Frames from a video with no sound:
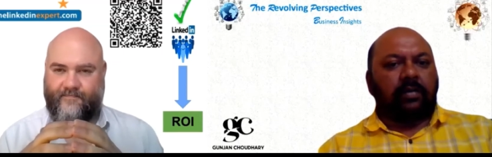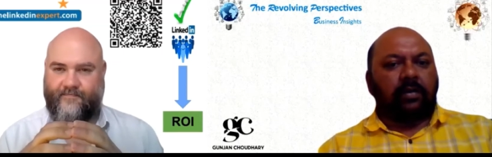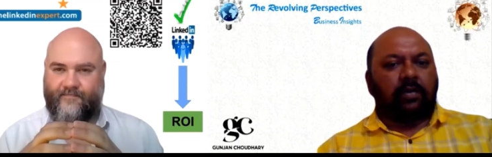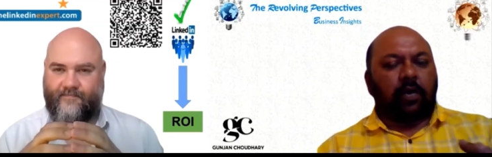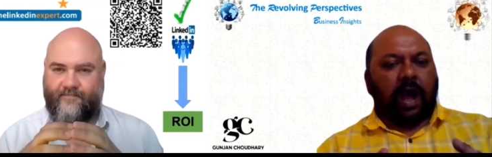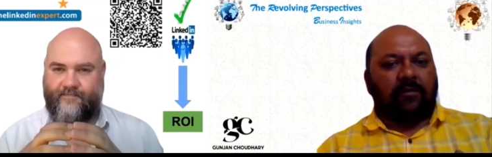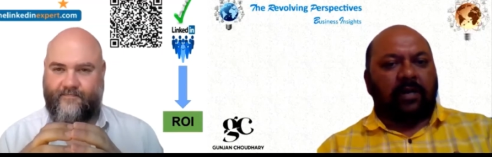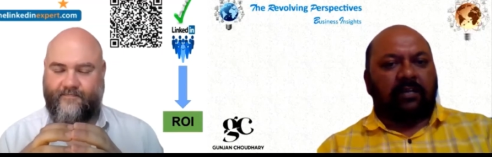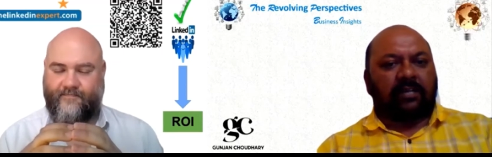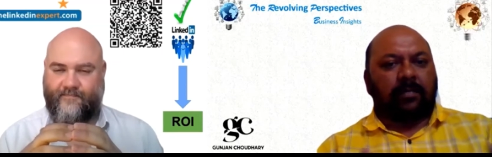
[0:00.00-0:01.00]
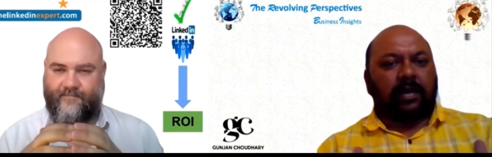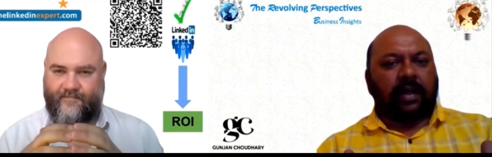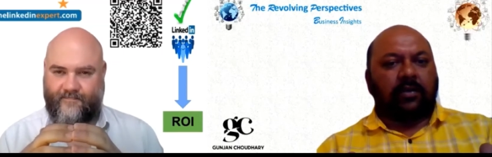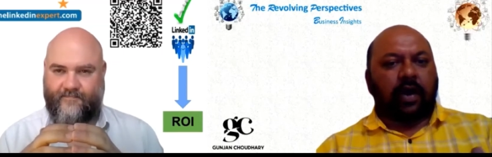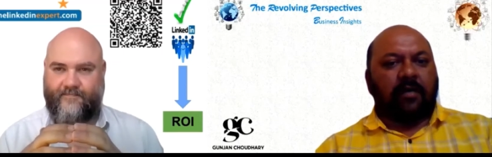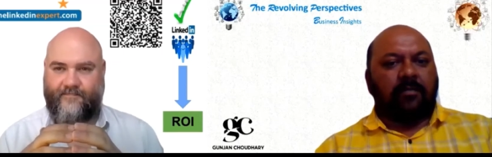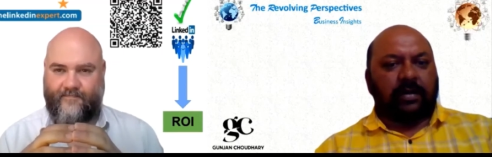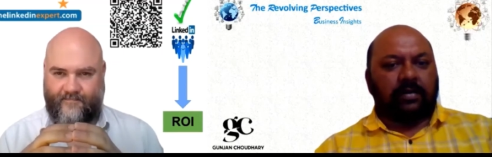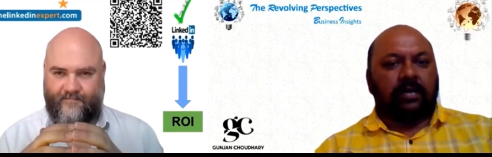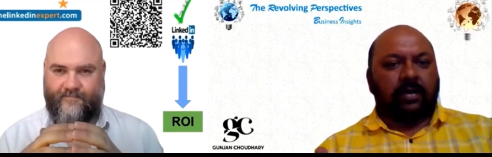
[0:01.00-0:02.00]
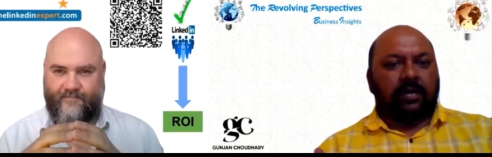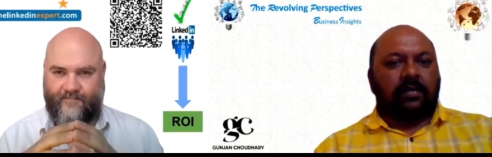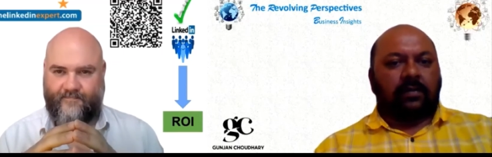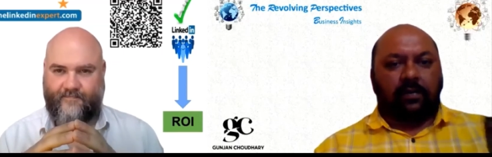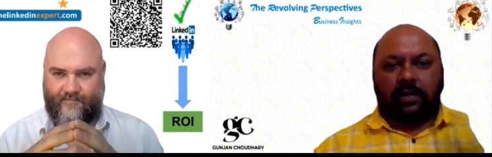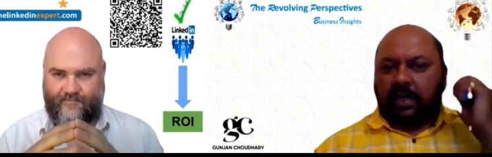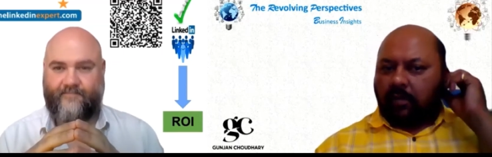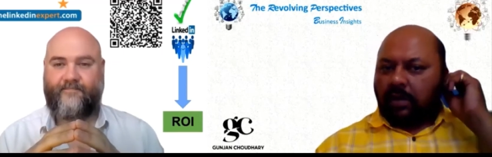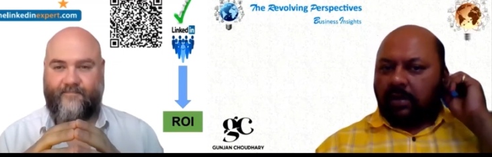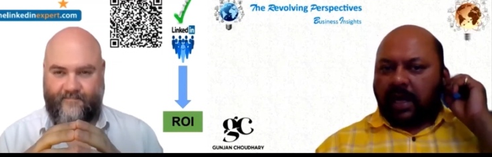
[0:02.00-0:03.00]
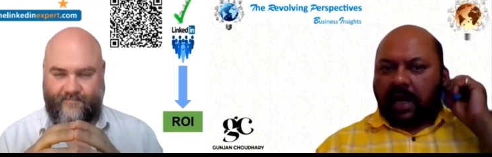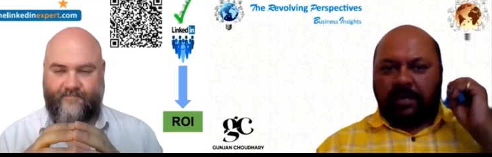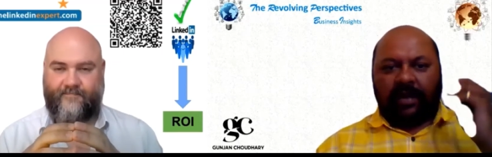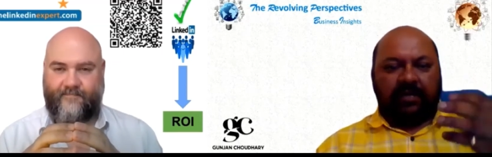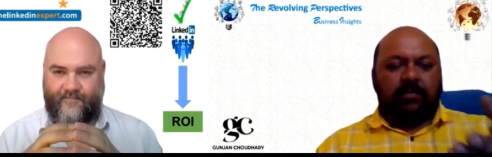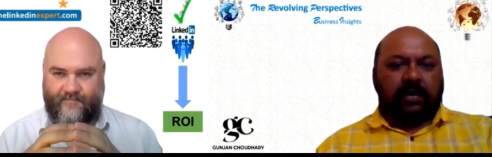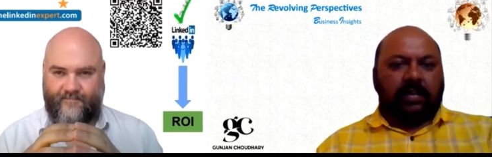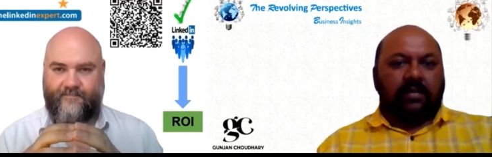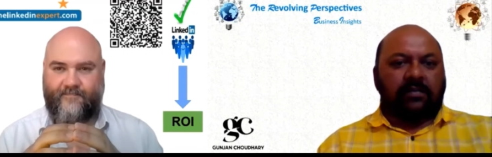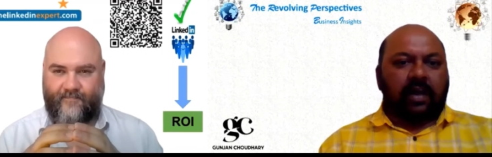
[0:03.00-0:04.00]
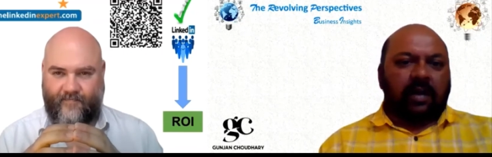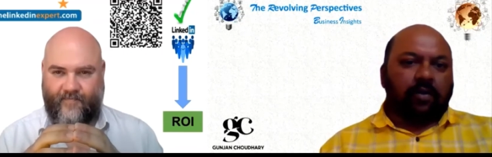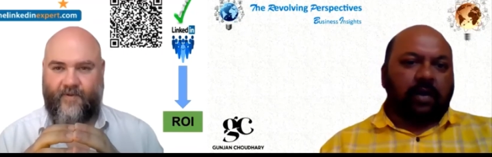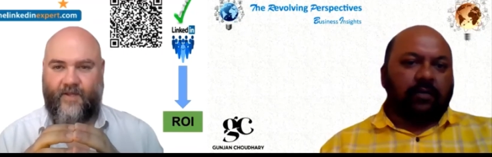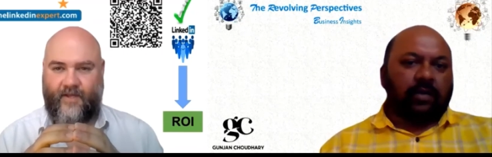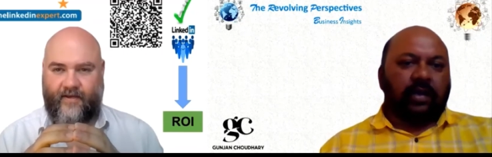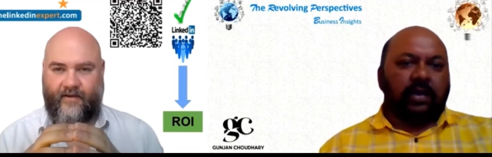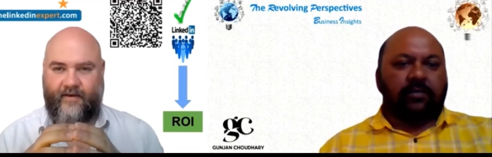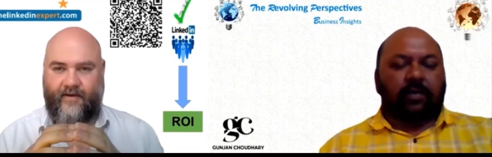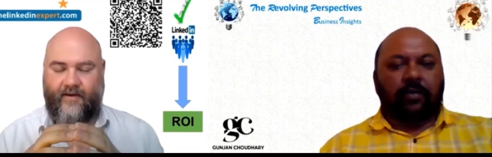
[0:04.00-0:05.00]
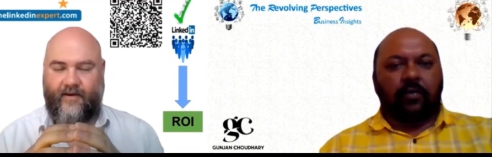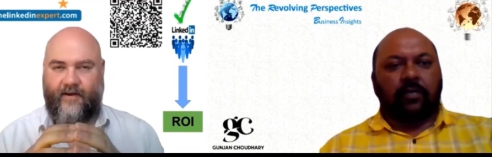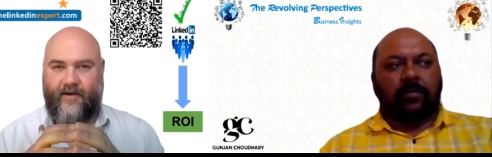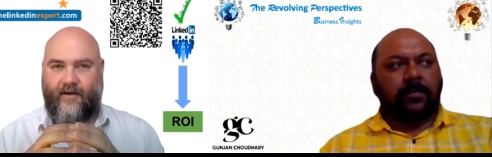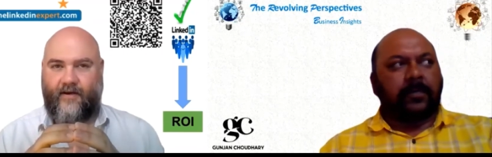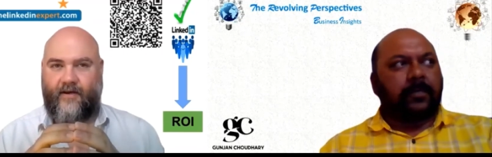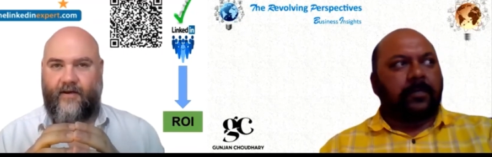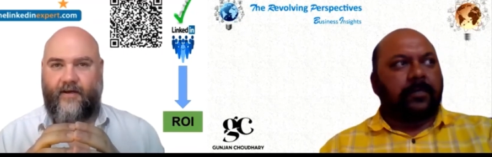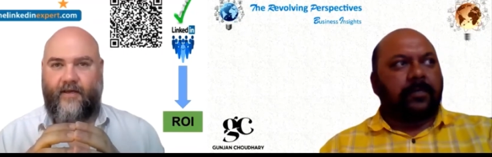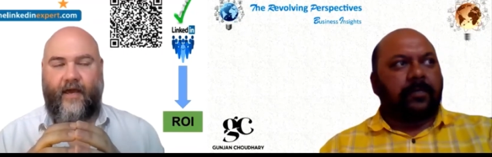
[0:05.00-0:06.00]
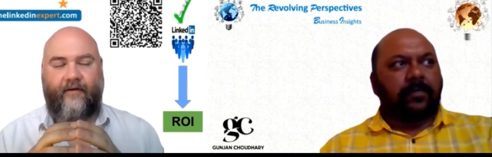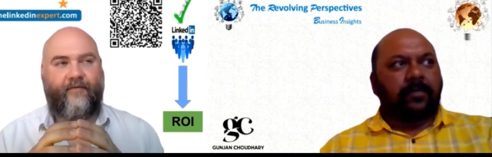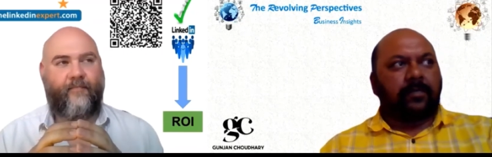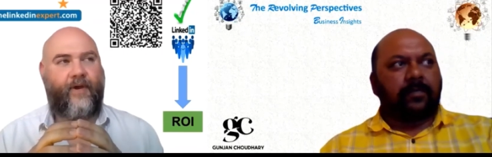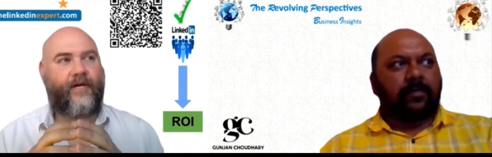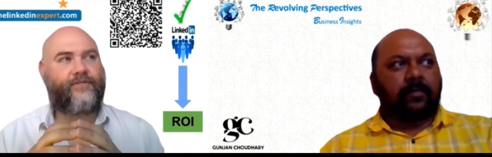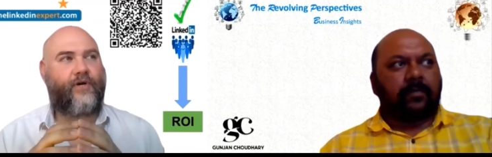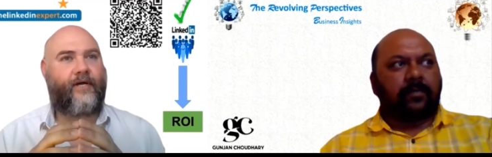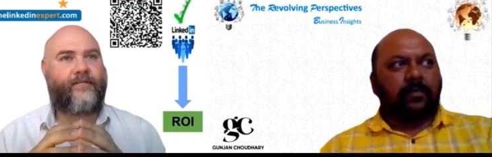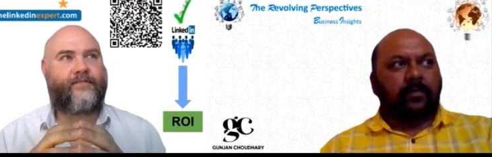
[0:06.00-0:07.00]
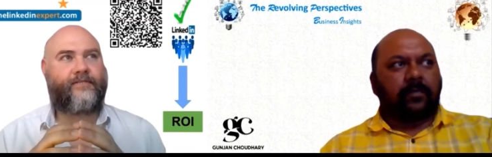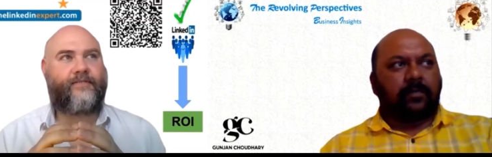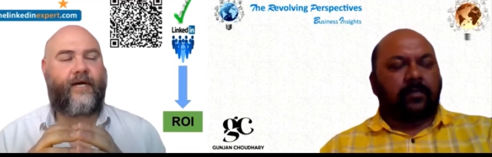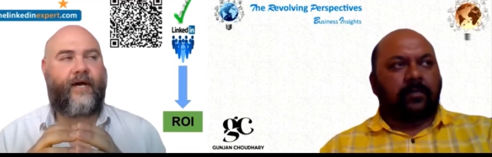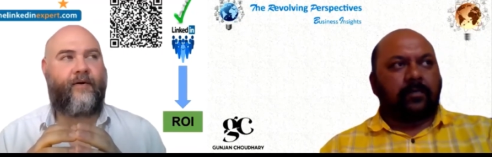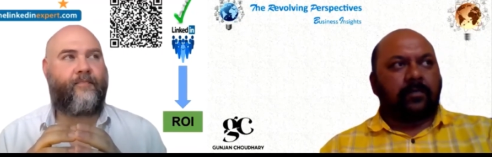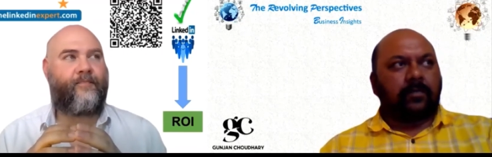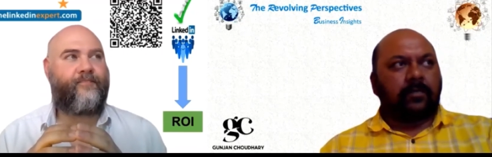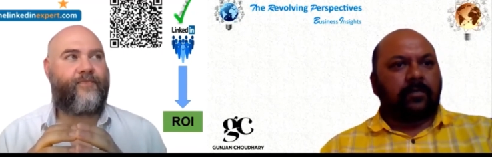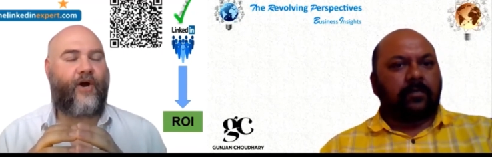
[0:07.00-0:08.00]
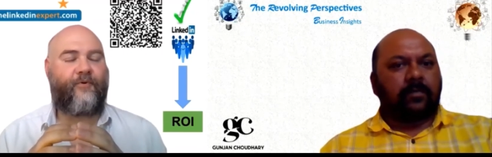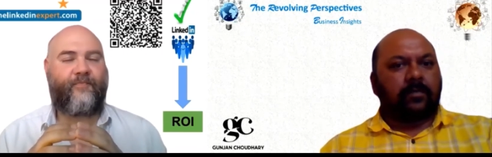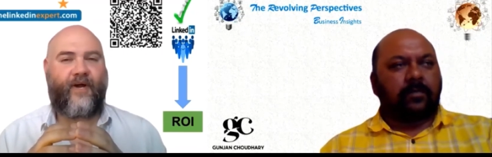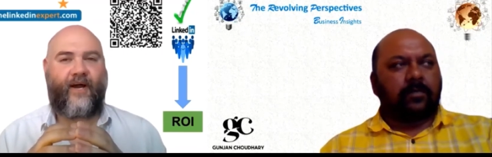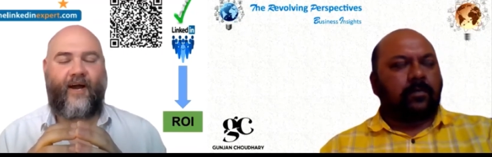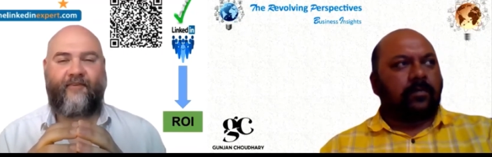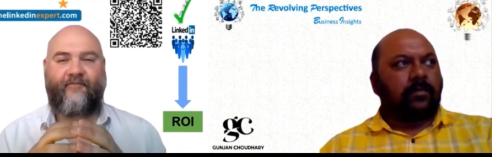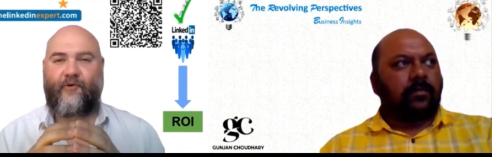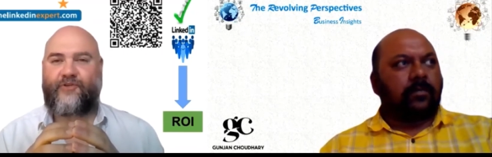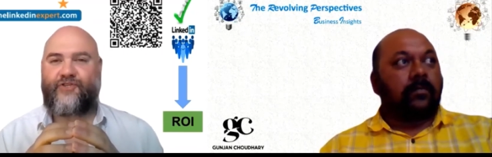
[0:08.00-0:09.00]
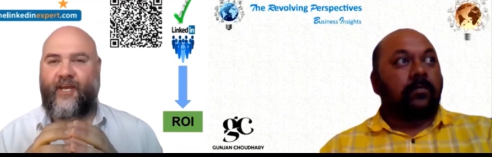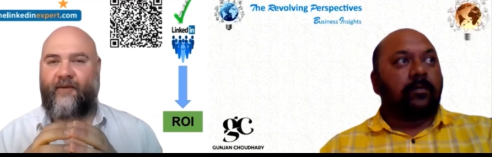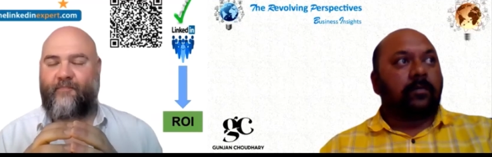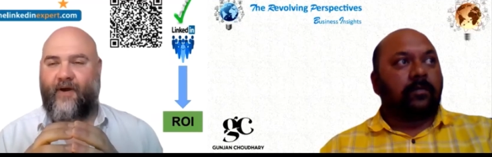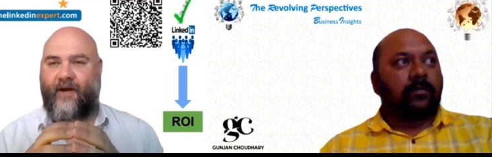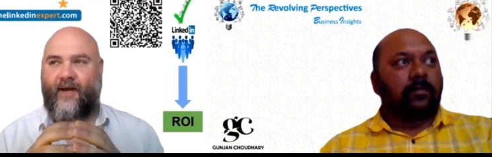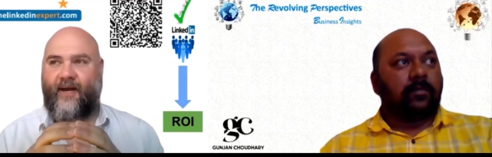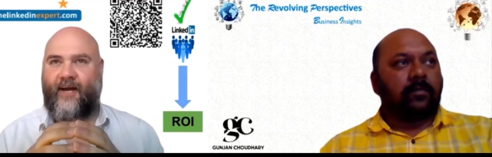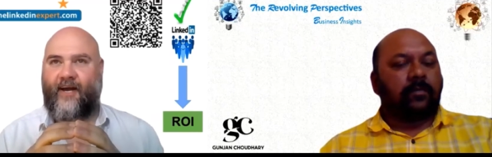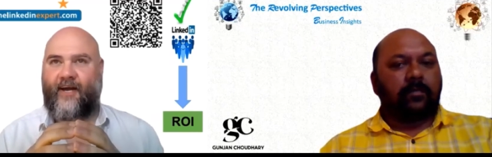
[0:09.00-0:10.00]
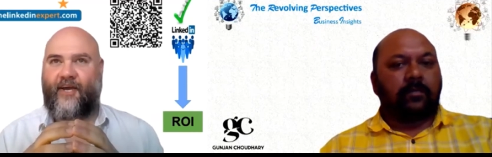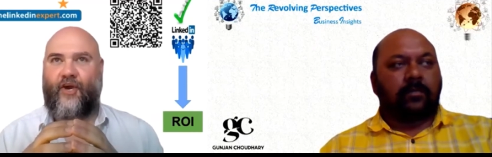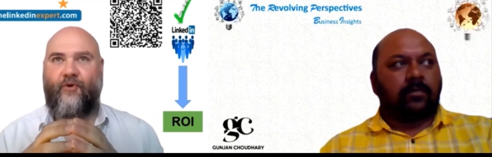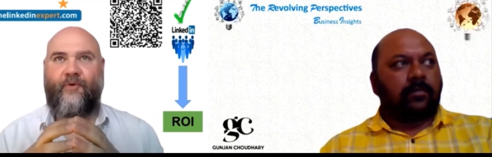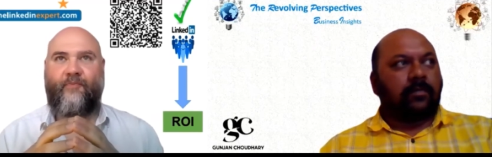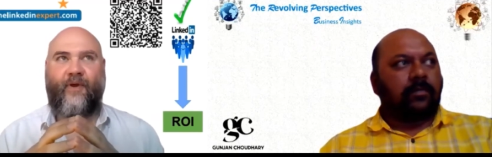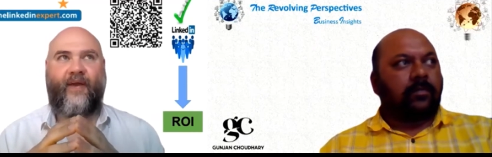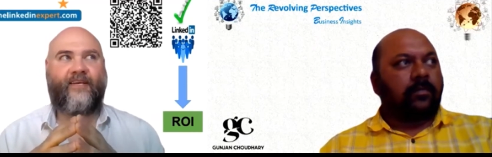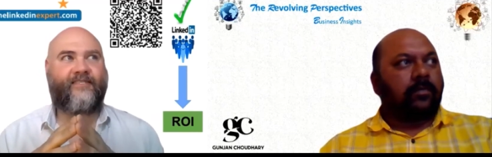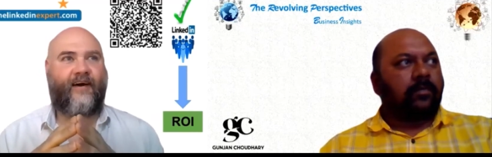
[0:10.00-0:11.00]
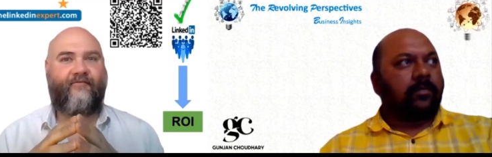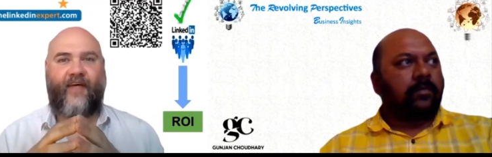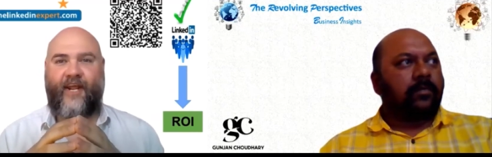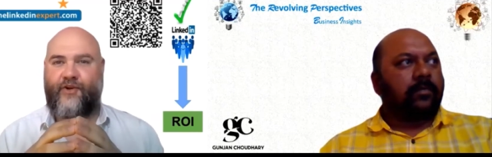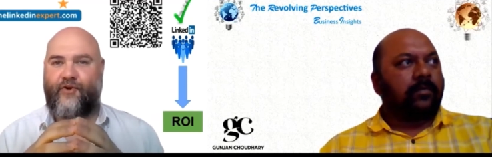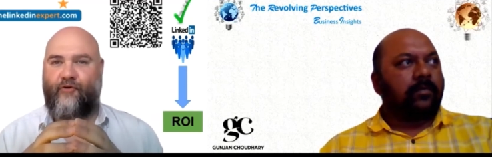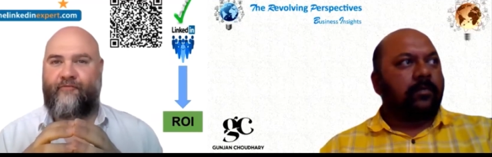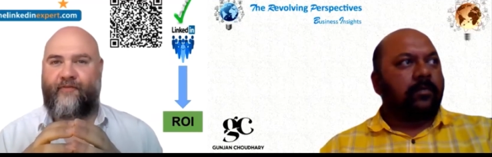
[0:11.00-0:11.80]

Speaker 1: you have lesser, but then you have better. So that is what I believe in. But then still, I would love to hear it from you.
Speaker 2: Yeah, for me, it's it's um, you know unfortunately, uh, human beings love that endorphin